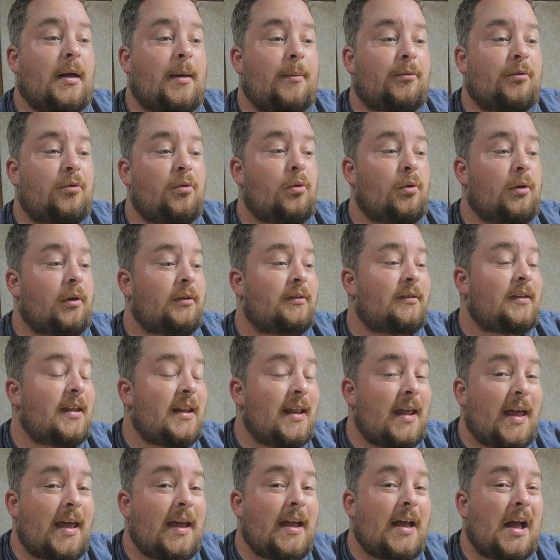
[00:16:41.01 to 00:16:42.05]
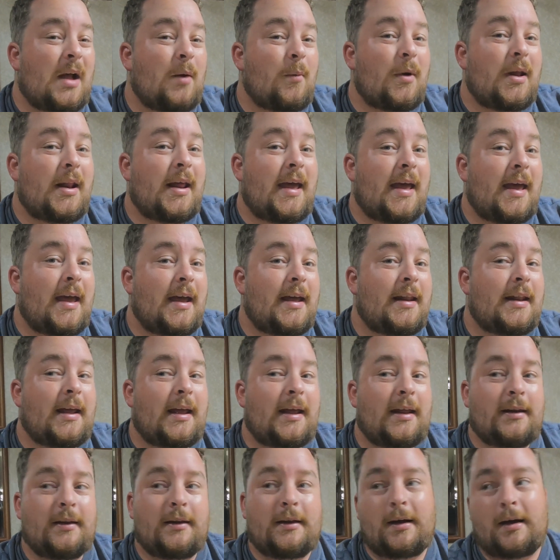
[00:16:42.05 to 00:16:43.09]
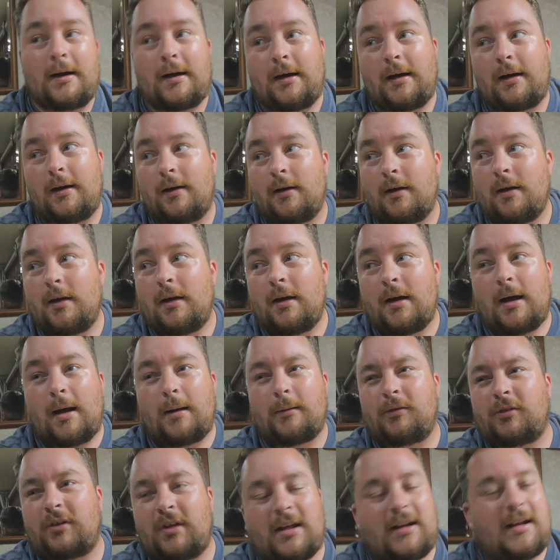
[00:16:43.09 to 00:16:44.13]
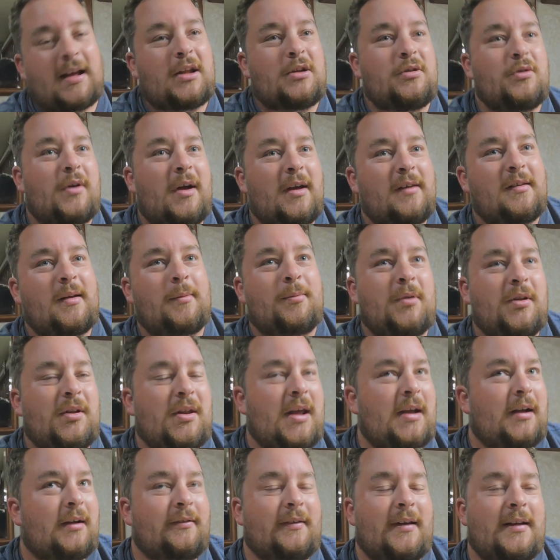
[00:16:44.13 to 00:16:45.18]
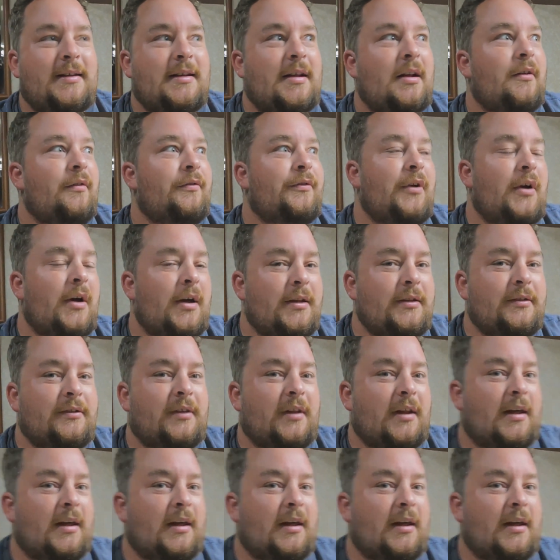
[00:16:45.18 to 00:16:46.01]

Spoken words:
Absolutely. Today I went ahead and I'm just kind of getting you guys up to date because I did a ton